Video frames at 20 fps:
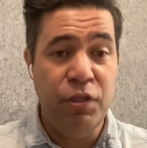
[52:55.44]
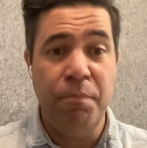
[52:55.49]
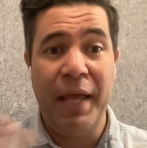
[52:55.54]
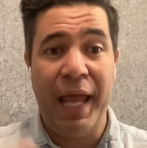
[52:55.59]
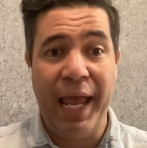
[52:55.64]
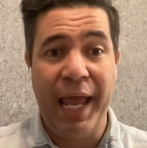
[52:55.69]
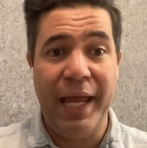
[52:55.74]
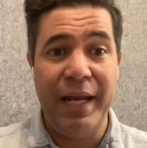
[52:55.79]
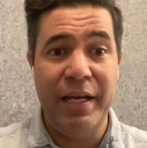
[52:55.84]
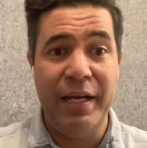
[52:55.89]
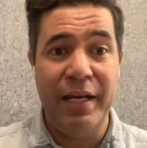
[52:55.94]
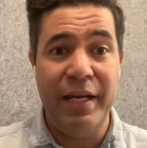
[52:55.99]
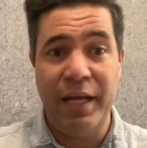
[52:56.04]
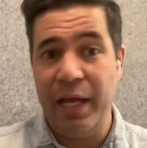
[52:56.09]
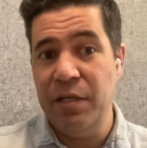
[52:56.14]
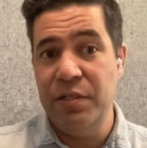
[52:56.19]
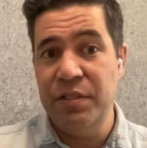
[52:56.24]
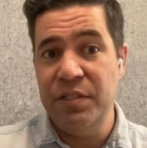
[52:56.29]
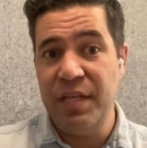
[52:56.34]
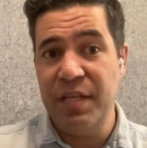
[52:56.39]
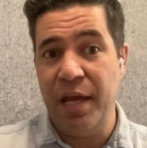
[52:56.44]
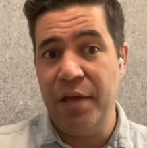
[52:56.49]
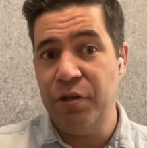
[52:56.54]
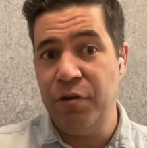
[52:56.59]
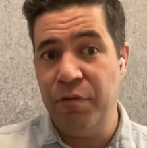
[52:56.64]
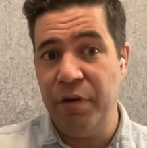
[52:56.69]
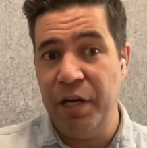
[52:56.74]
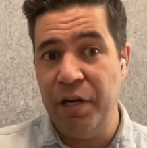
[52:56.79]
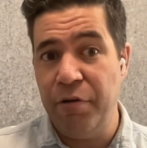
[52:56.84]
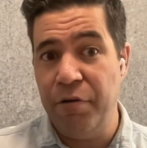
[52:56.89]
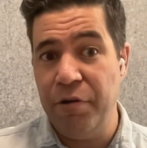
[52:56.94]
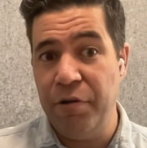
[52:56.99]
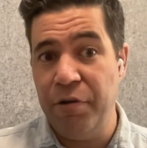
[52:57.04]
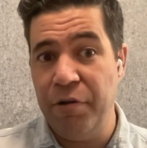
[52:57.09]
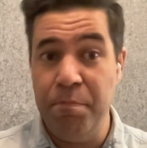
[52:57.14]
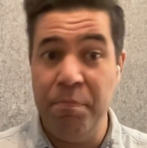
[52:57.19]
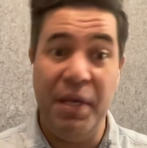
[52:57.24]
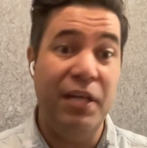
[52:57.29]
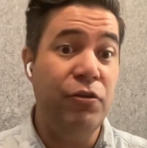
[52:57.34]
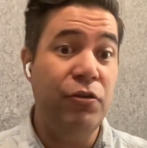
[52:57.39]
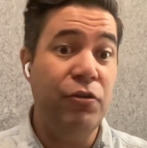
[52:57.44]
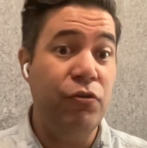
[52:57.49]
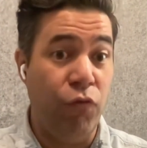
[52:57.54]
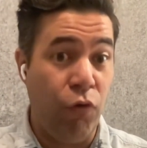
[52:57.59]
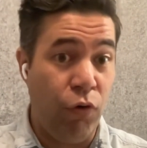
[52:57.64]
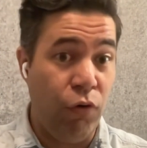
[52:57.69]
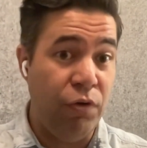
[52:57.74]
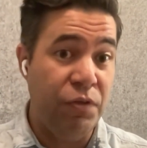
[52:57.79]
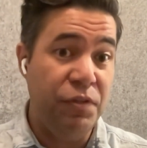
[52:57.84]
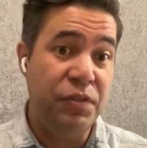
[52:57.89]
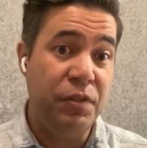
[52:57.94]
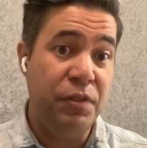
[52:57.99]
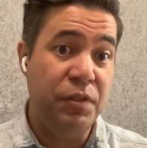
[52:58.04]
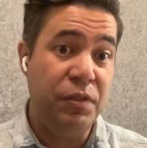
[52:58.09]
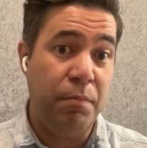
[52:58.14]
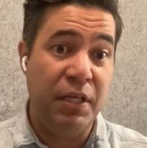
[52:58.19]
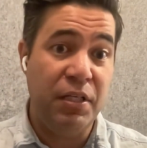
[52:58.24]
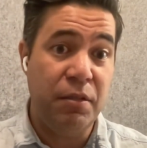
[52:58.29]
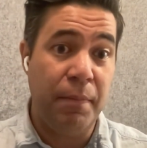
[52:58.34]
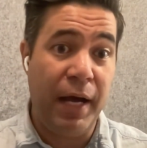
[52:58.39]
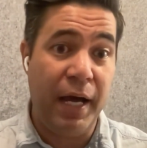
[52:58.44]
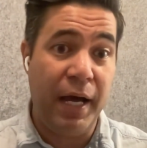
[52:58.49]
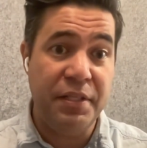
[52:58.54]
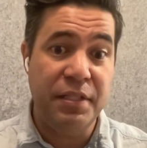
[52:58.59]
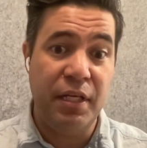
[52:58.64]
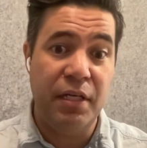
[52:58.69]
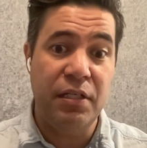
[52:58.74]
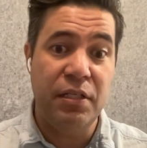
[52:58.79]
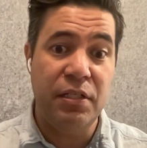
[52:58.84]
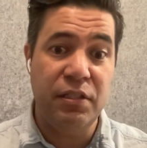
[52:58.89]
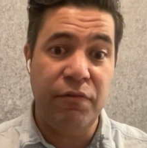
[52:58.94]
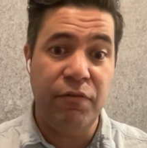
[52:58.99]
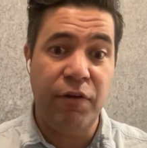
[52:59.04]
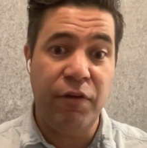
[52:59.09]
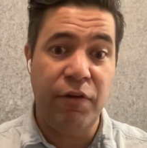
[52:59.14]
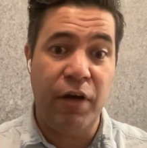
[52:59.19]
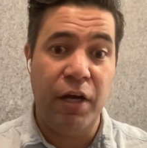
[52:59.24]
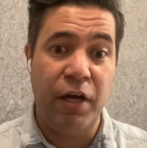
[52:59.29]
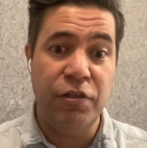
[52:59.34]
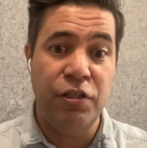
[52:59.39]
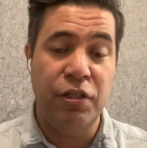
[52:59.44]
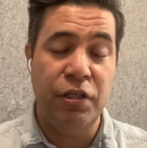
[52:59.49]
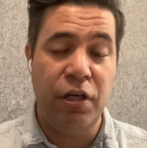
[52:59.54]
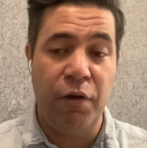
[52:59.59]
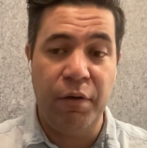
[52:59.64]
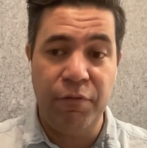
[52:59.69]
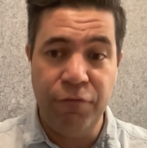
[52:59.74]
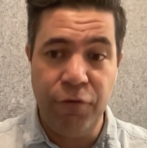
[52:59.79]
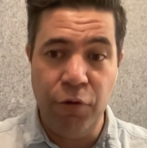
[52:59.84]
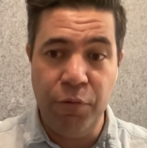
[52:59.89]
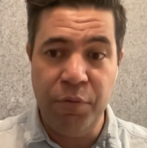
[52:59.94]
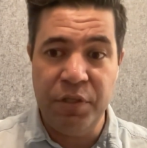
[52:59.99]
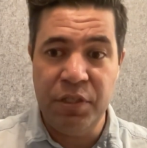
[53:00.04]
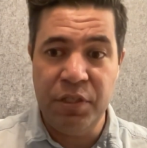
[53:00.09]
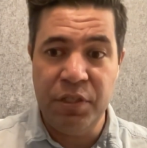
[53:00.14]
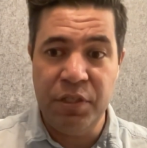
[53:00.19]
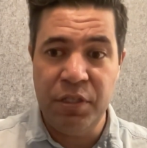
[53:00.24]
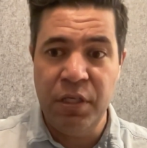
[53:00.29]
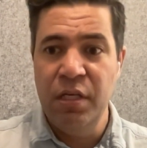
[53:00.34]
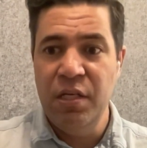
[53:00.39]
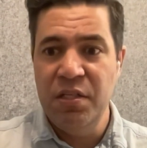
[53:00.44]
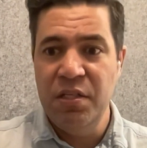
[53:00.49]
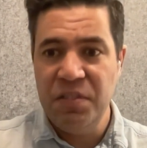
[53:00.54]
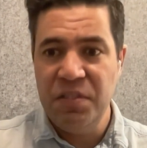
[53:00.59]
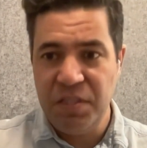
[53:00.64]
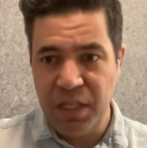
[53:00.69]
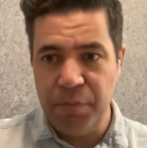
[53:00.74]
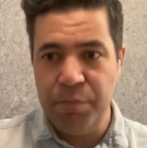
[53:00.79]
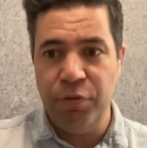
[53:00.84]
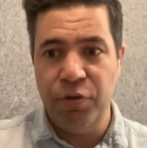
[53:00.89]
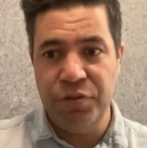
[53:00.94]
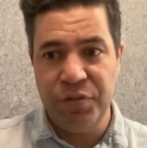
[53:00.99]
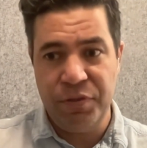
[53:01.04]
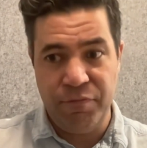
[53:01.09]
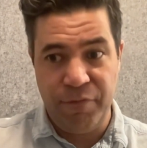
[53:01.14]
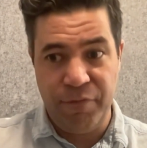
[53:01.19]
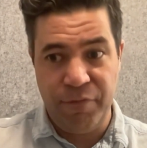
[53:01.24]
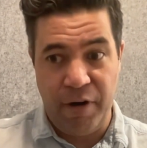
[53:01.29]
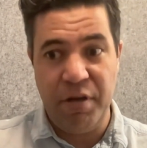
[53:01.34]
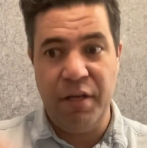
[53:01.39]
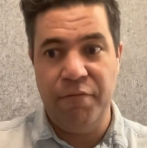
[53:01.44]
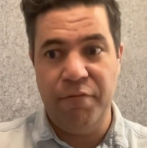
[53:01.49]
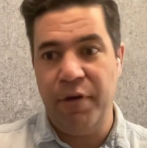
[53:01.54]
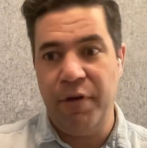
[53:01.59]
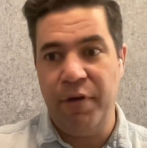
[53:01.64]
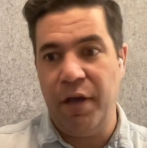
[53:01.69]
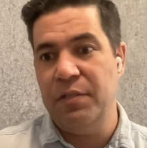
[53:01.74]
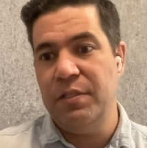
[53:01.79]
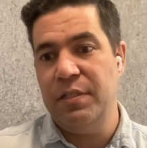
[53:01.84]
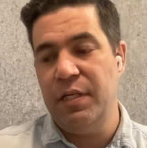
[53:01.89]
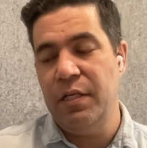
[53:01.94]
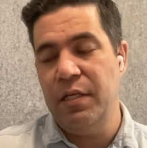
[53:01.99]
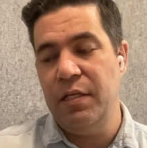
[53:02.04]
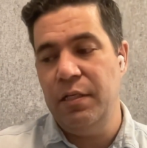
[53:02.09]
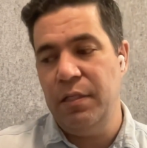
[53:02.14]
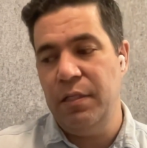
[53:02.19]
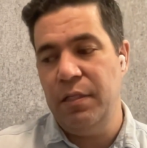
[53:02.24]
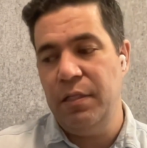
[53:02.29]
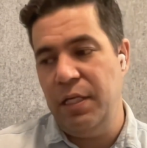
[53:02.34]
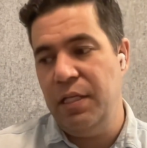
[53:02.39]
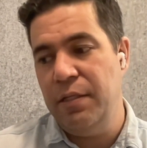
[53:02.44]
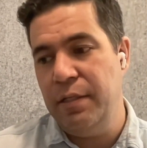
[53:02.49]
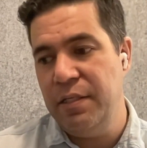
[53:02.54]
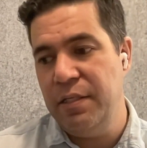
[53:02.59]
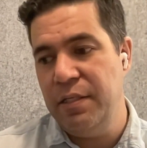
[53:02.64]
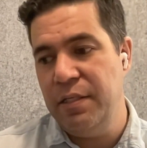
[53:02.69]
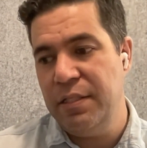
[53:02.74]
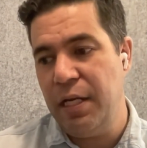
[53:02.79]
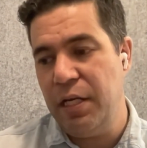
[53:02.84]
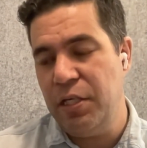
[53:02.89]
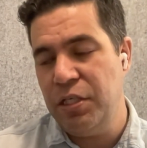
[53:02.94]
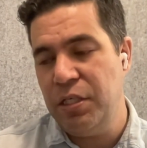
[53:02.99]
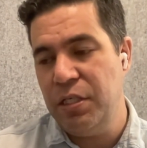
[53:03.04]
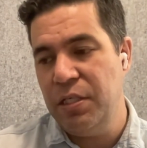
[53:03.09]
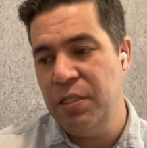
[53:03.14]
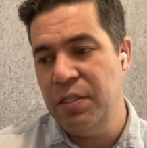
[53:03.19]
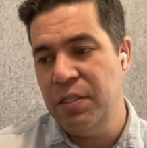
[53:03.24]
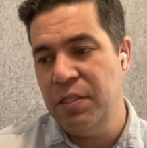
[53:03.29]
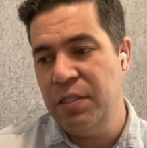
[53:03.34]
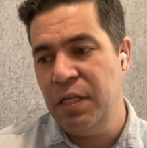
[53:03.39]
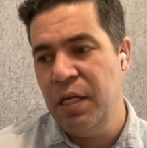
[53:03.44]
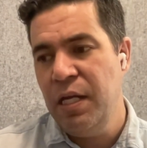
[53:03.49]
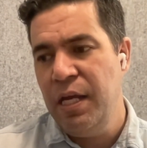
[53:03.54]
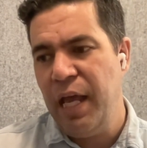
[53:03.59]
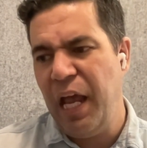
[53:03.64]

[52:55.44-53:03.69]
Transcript: Japan and South Korea are the big draws, big demand centers of hydrogen going forward. Singapore's very advanced in the discussions.